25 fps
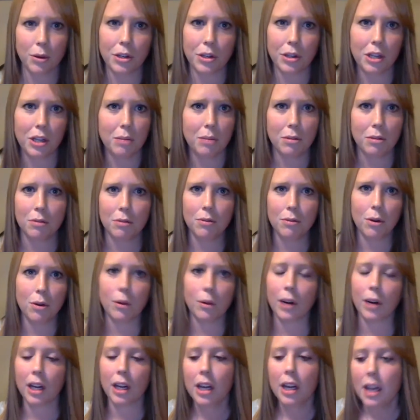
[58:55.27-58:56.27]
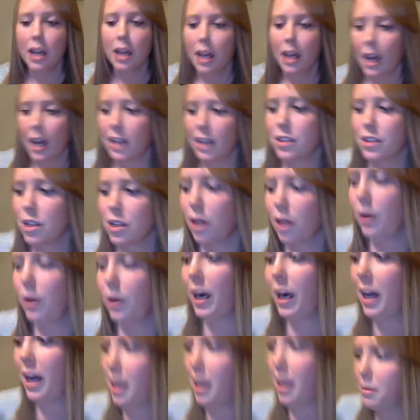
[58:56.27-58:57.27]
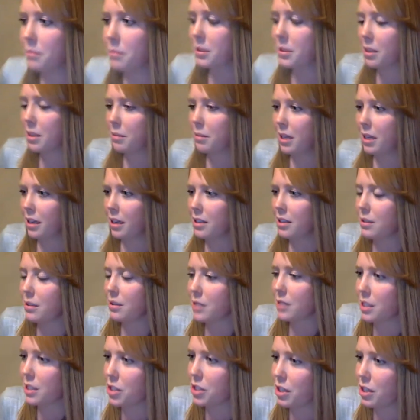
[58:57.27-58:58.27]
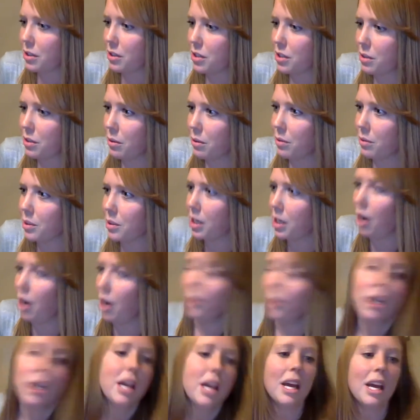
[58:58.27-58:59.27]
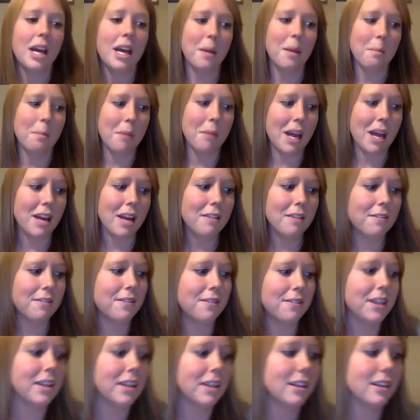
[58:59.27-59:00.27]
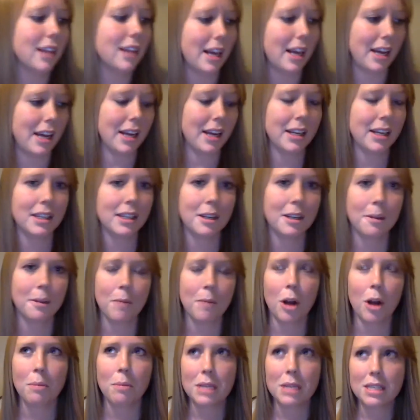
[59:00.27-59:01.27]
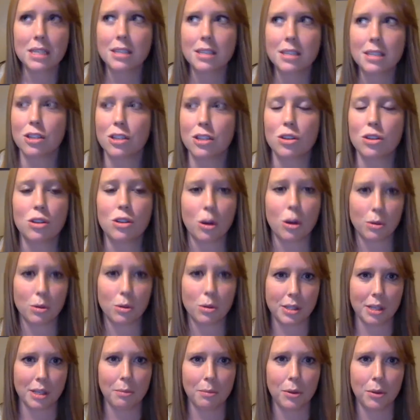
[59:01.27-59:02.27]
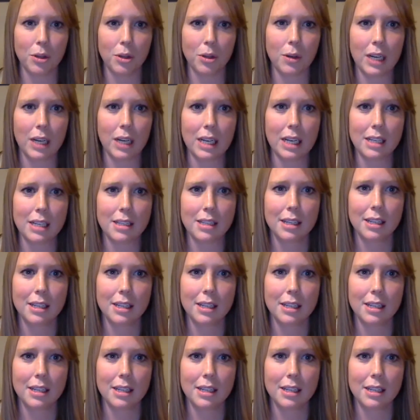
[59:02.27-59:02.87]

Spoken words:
You keep moving forward. And so something else I was going to share too, what was it? Oh, it may feel like our business is so simple, you guys.